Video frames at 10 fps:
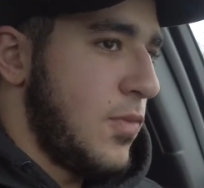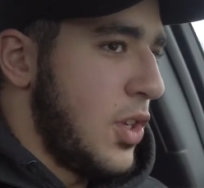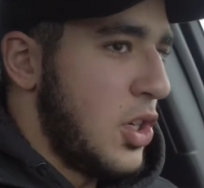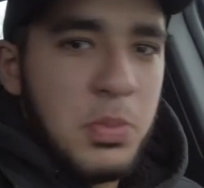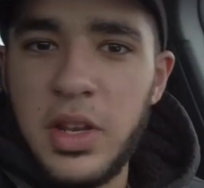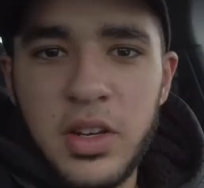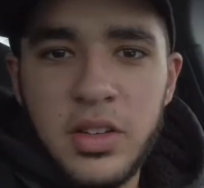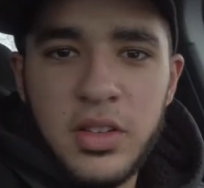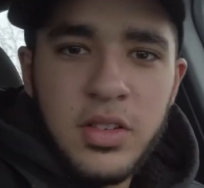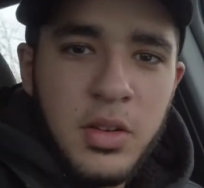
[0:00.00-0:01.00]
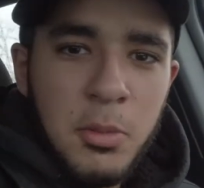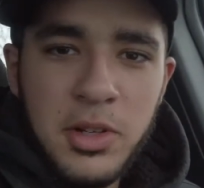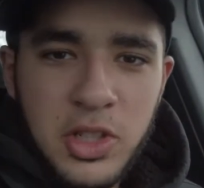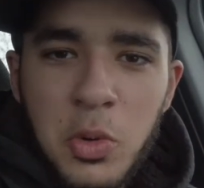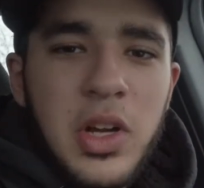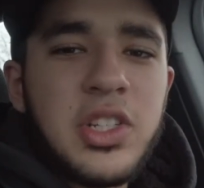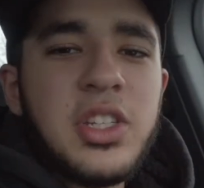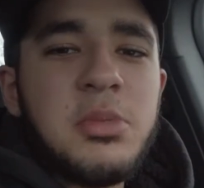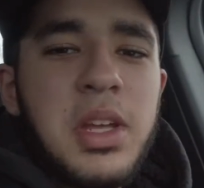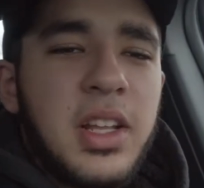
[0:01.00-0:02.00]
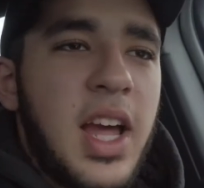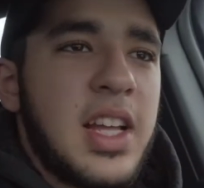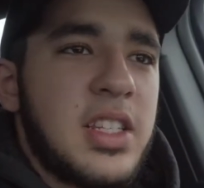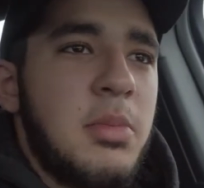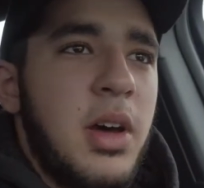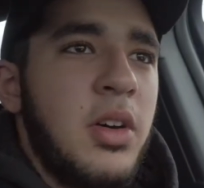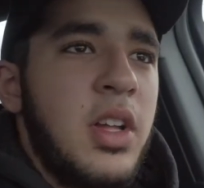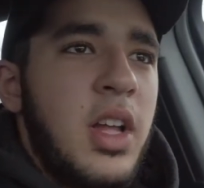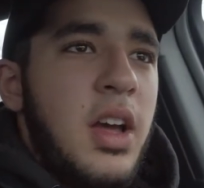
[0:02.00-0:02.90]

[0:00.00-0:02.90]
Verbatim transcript: there's been a bunch of questions being asked about